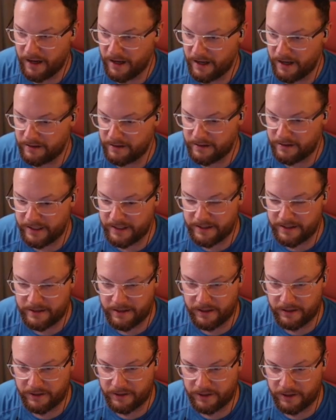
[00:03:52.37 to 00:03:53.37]
Nice
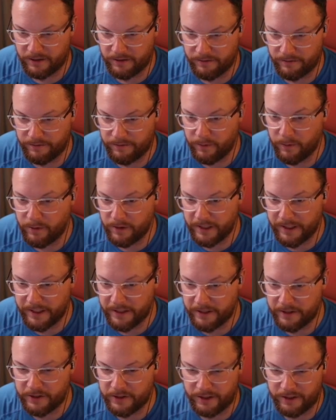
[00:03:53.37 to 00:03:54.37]
touch of
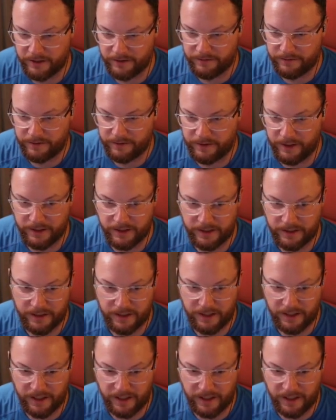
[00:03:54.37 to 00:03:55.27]
foliage in the front.